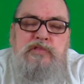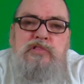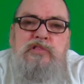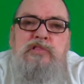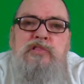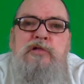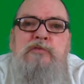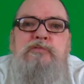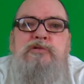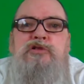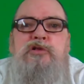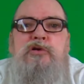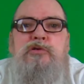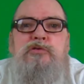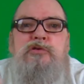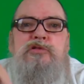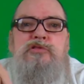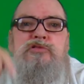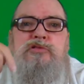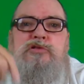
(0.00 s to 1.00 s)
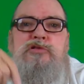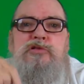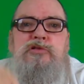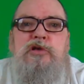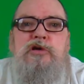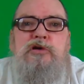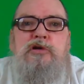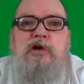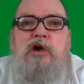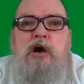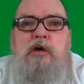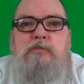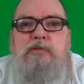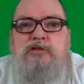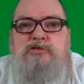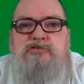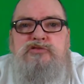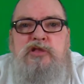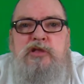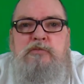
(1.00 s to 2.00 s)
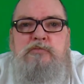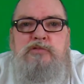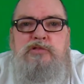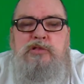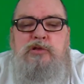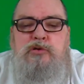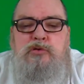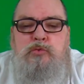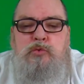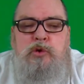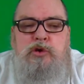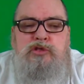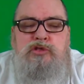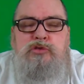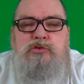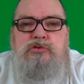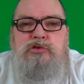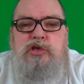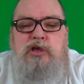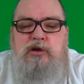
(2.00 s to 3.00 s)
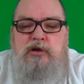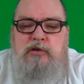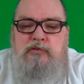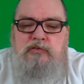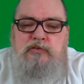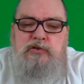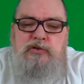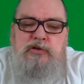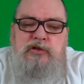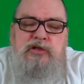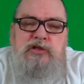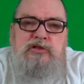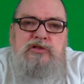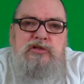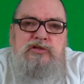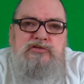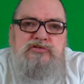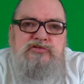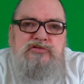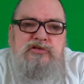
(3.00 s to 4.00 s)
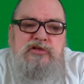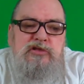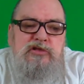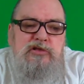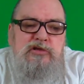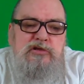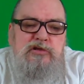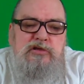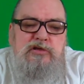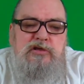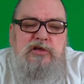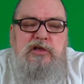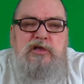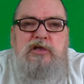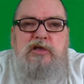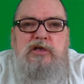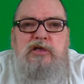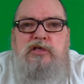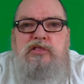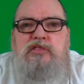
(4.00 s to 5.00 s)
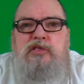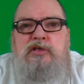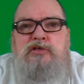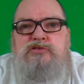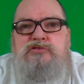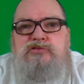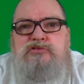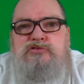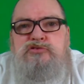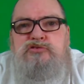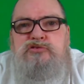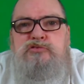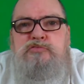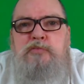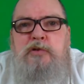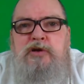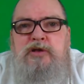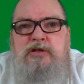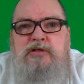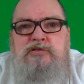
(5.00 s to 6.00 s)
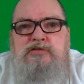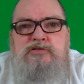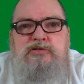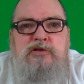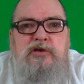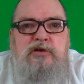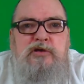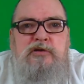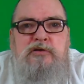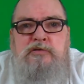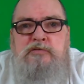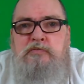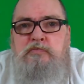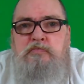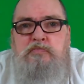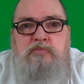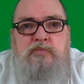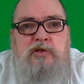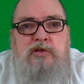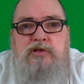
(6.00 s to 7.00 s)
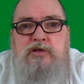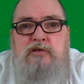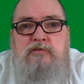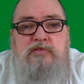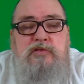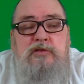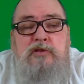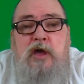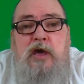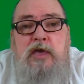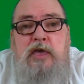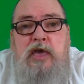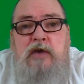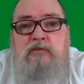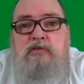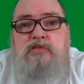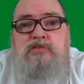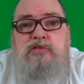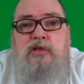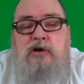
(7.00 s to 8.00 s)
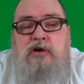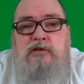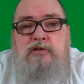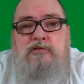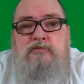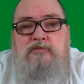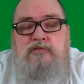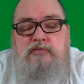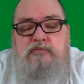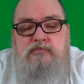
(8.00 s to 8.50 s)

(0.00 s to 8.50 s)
Let me know in the comments down below what you carry for your EDC, things that you might think of that I haven't thought of.